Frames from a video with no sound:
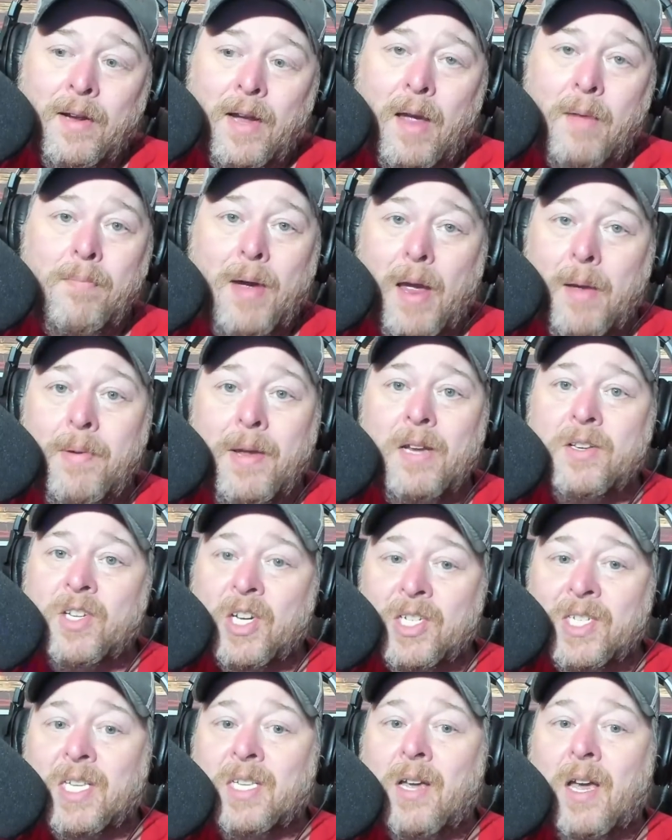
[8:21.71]
And maybe it
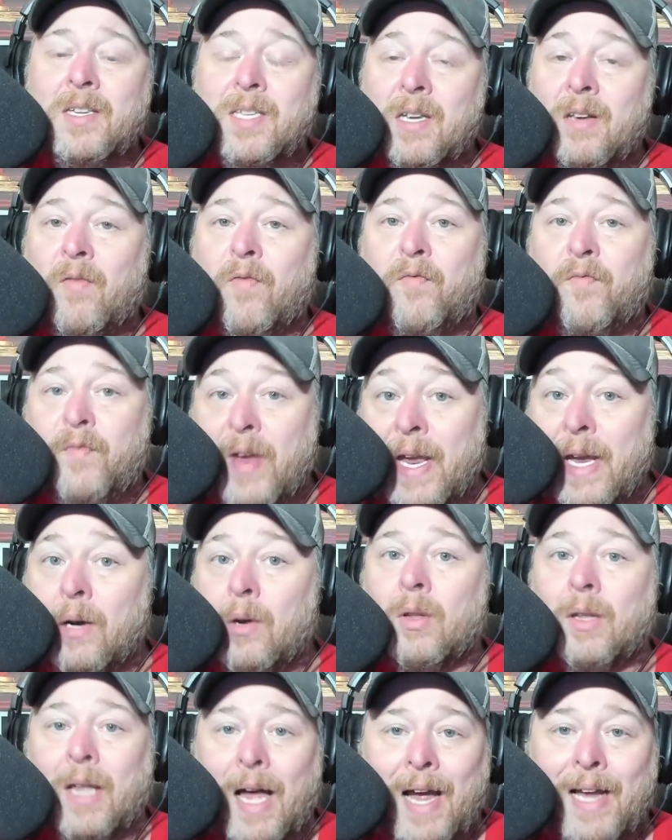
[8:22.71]
just doesn't
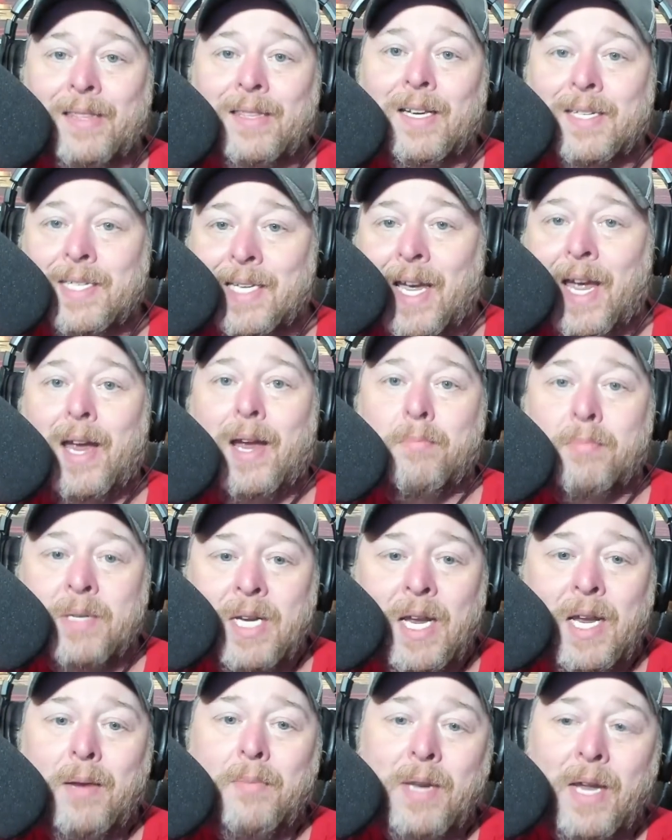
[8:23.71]
feel like the same
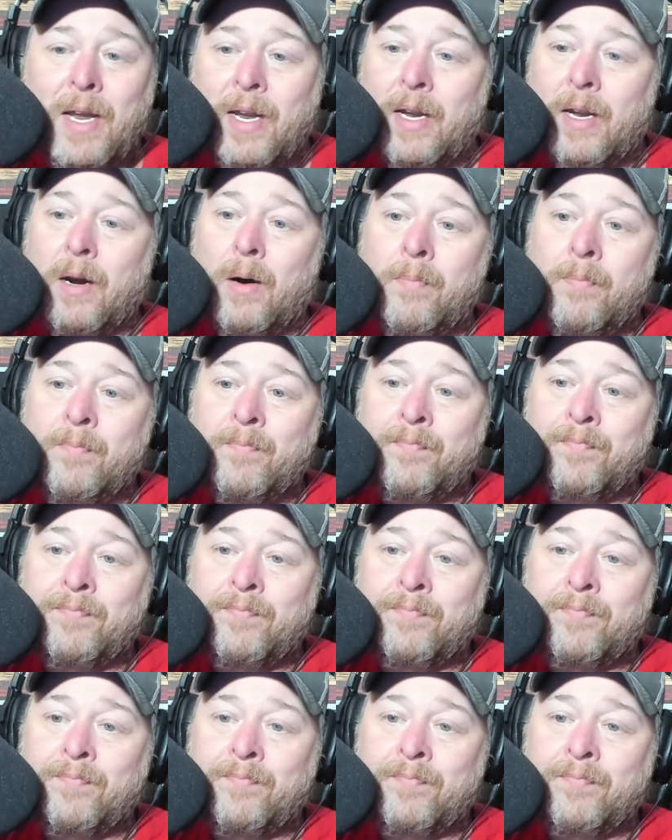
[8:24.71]
team to him.